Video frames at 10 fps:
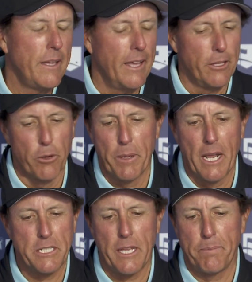Yeah, a little bit.
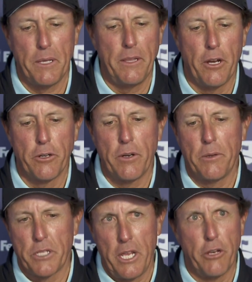I stepped in there.
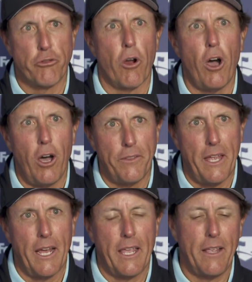I was going to hit a draw, and
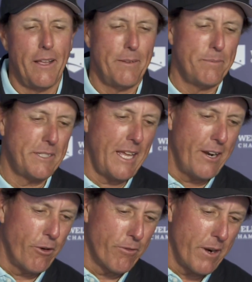then I'm
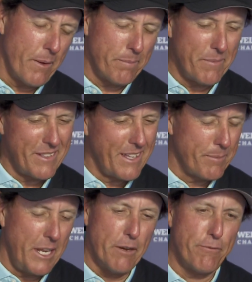standing over, and I'm
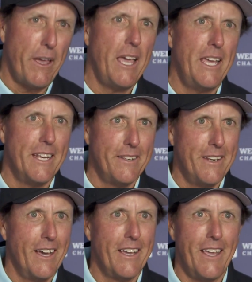going to hit a fade,
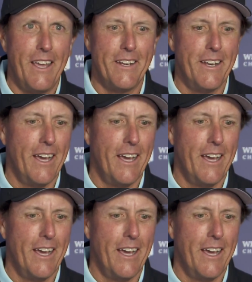and